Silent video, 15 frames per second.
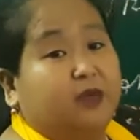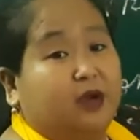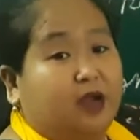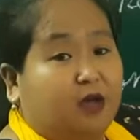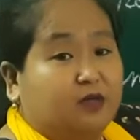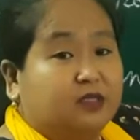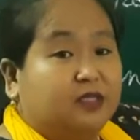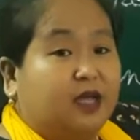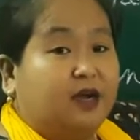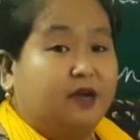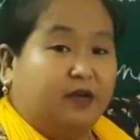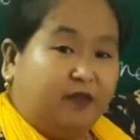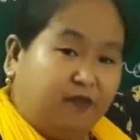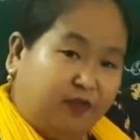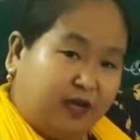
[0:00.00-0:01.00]
pronouns are
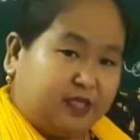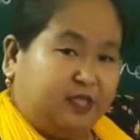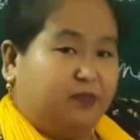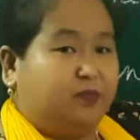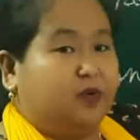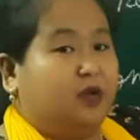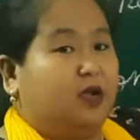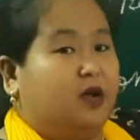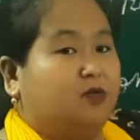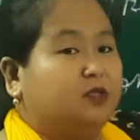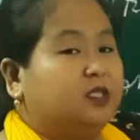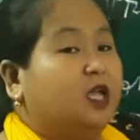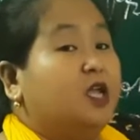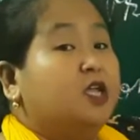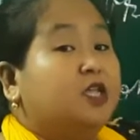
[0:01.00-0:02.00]
reflexive
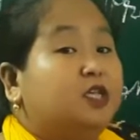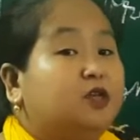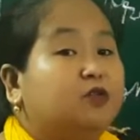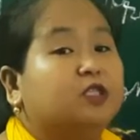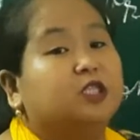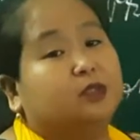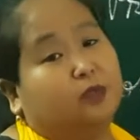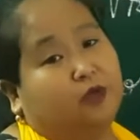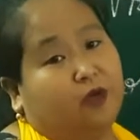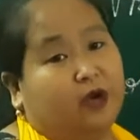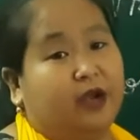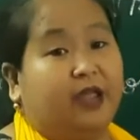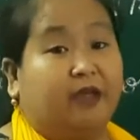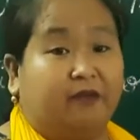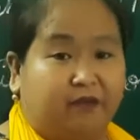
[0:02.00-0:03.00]
pronouns used
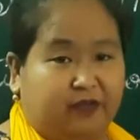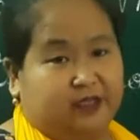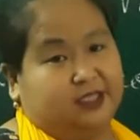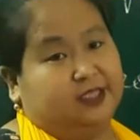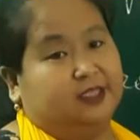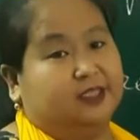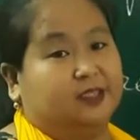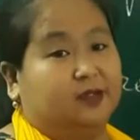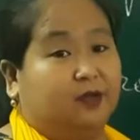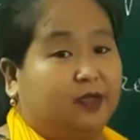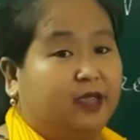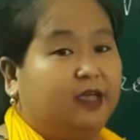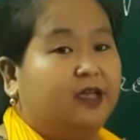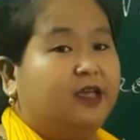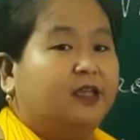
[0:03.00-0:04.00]
for emphasis.
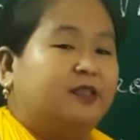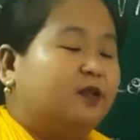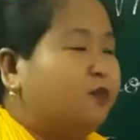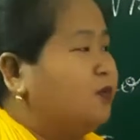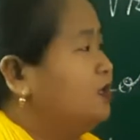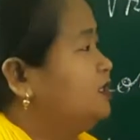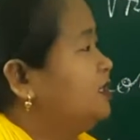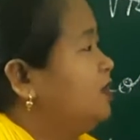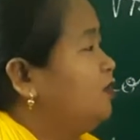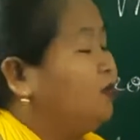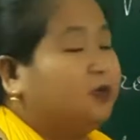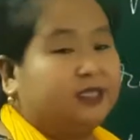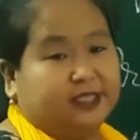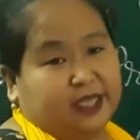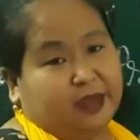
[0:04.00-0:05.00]
Okay, the words are
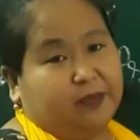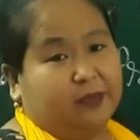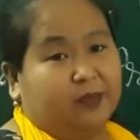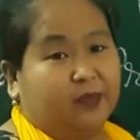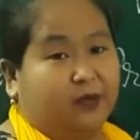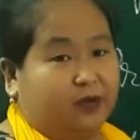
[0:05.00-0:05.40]
all same.